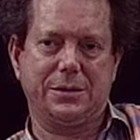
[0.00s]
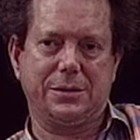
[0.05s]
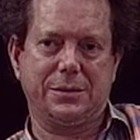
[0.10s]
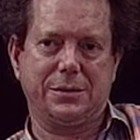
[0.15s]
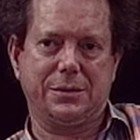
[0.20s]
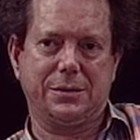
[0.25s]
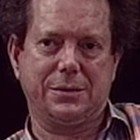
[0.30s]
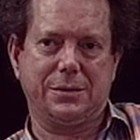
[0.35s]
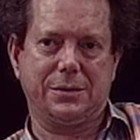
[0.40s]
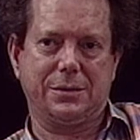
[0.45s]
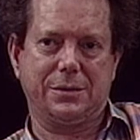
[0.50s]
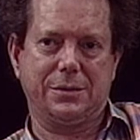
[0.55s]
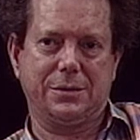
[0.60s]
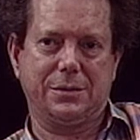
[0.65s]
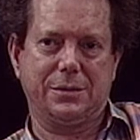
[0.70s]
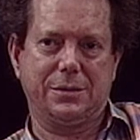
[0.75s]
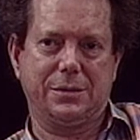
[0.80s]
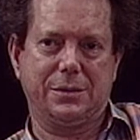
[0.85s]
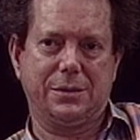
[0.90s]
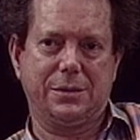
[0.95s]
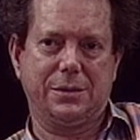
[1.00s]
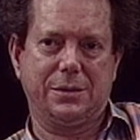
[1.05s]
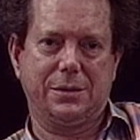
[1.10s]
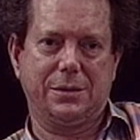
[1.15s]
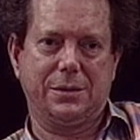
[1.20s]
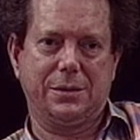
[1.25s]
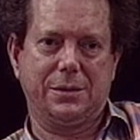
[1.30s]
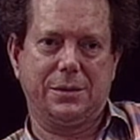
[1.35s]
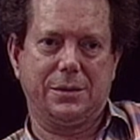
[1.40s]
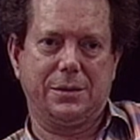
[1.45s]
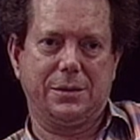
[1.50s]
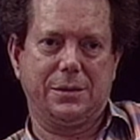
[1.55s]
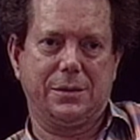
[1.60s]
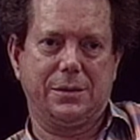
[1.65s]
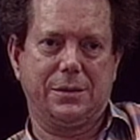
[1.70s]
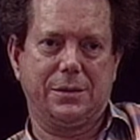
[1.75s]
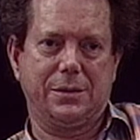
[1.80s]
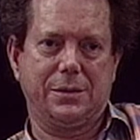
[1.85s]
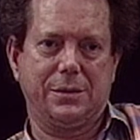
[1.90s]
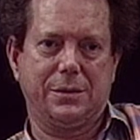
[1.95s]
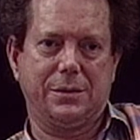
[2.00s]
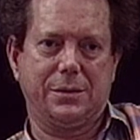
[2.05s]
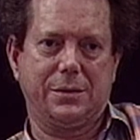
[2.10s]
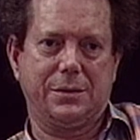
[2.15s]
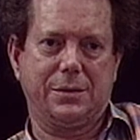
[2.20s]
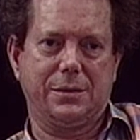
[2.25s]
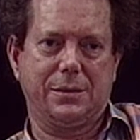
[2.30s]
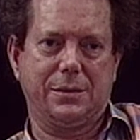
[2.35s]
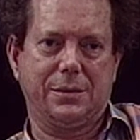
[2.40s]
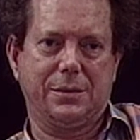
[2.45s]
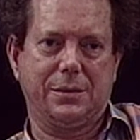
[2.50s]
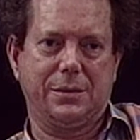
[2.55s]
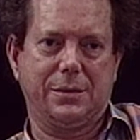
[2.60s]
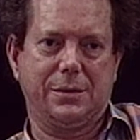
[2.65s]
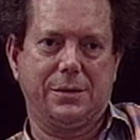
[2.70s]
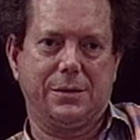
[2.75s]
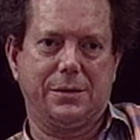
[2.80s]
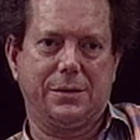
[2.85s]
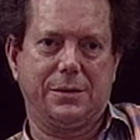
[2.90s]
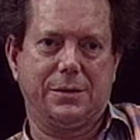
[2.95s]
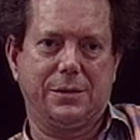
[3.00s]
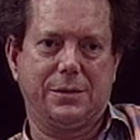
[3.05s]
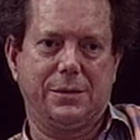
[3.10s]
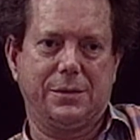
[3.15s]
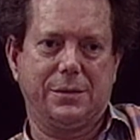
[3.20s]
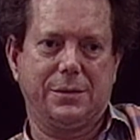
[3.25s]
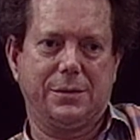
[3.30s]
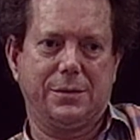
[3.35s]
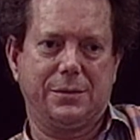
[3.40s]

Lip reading: Nobody speaks.